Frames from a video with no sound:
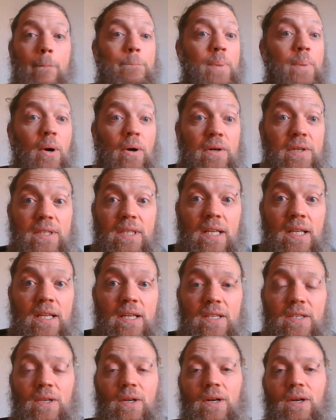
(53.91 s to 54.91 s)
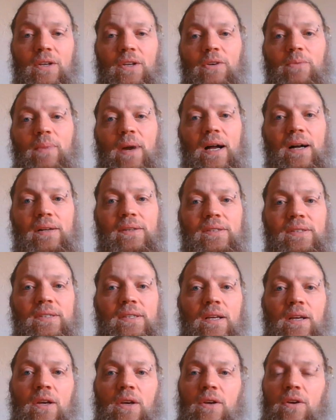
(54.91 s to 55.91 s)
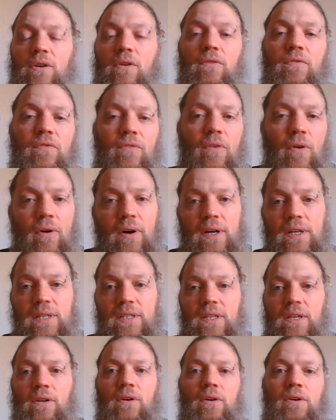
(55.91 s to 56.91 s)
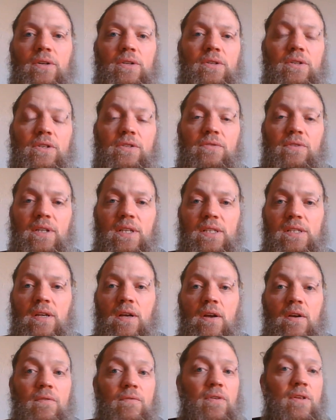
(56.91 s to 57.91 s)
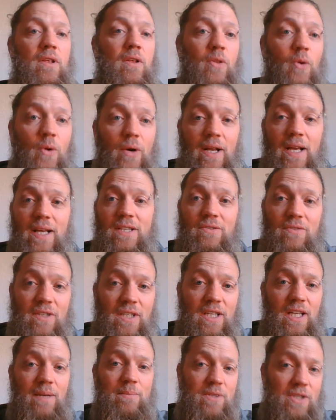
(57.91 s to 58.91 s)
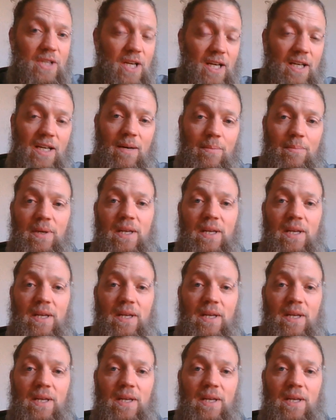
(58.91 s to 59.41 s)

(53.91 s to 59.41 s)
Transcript: Burst into song, you mountains. You forest and all your trees, for the Lord has redeemed Jacob.